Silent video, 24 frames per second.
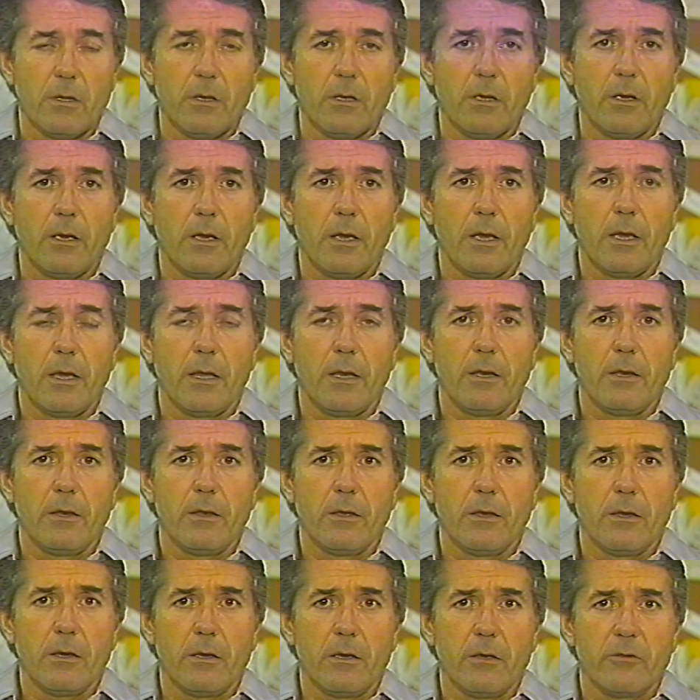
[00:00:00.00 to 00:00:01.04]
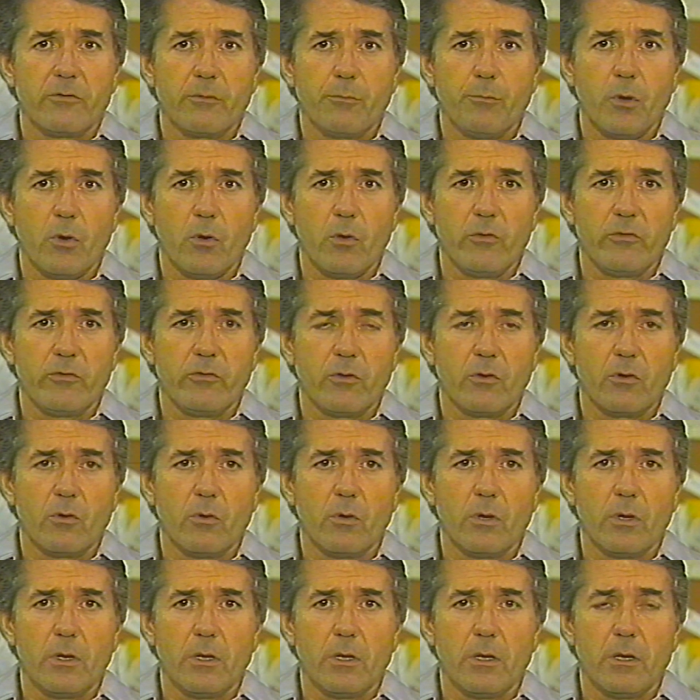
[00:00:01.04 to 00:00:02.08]
and as opposed to
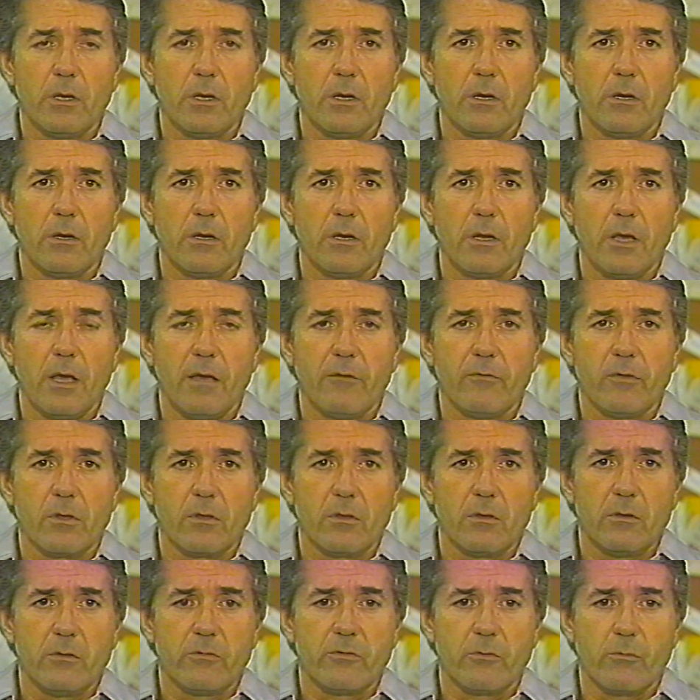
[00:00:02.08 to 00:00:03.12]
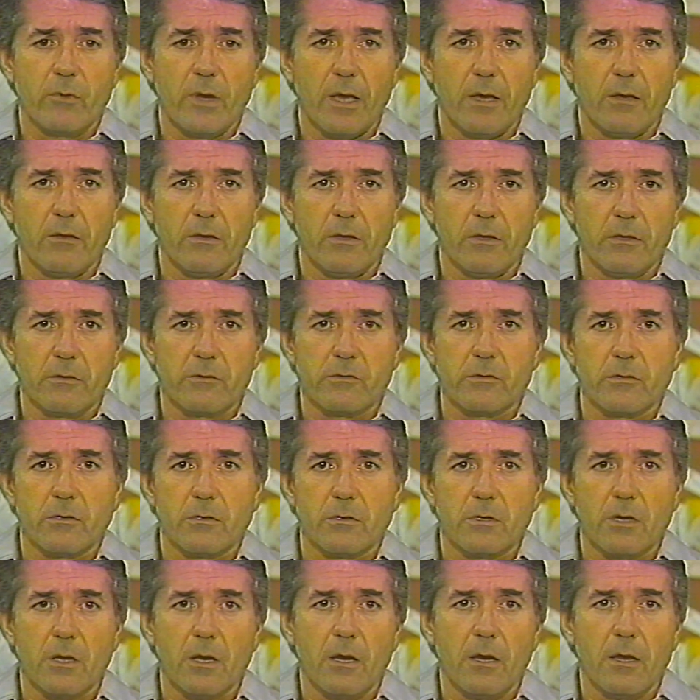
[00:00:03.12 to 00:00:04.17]
going in there and having the surroundings
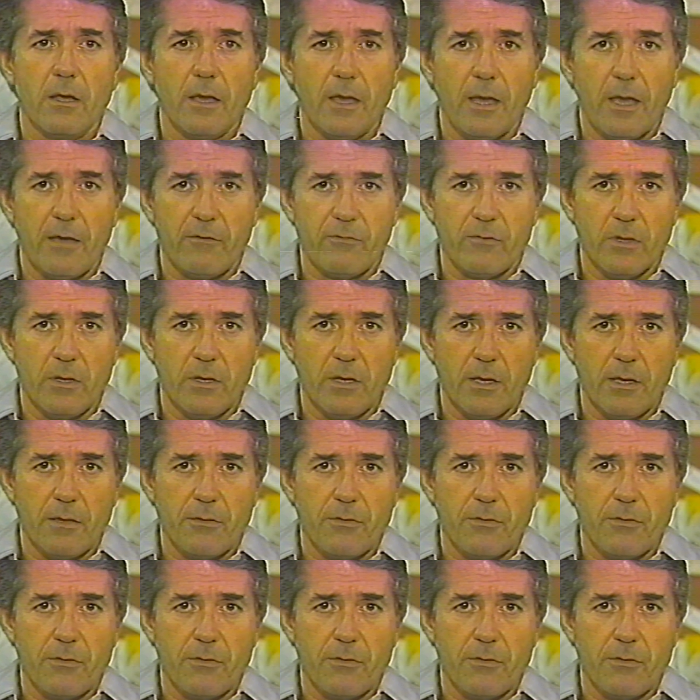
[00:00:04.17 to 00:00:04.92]
scare you half to death